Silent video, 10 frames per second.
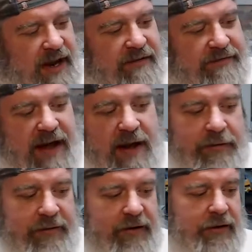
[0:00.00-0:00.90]
have
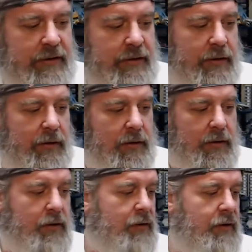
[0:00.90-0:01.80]
found
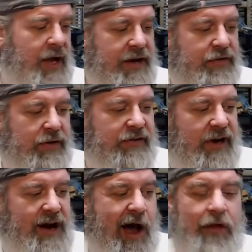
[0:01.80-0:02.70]
interest
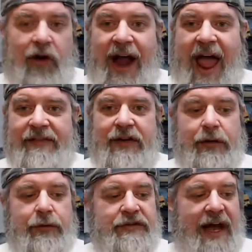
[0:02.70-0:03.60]
in other
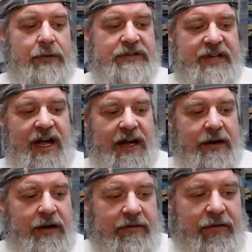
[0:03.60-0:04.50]
avenues outside
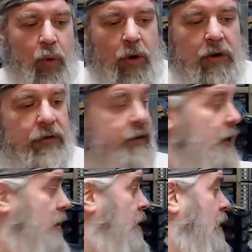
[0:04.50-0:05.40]
of the world
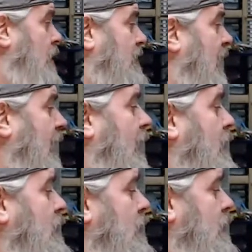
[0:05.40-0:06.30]
of
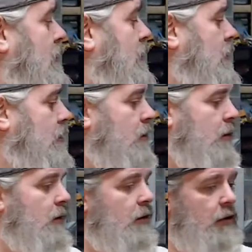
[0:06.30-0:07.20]
Lego,
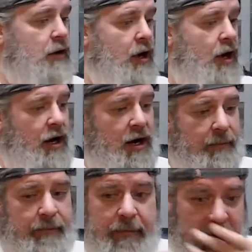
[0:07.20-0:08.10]

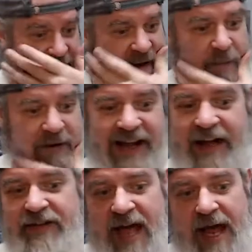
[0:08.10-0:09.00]
and they really
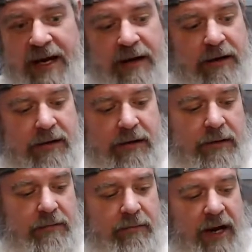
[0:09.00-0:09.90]
haven't added
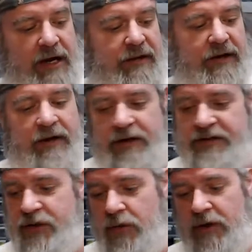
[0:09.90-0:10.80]
anything to their
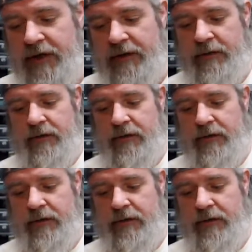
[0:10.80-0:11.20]
store in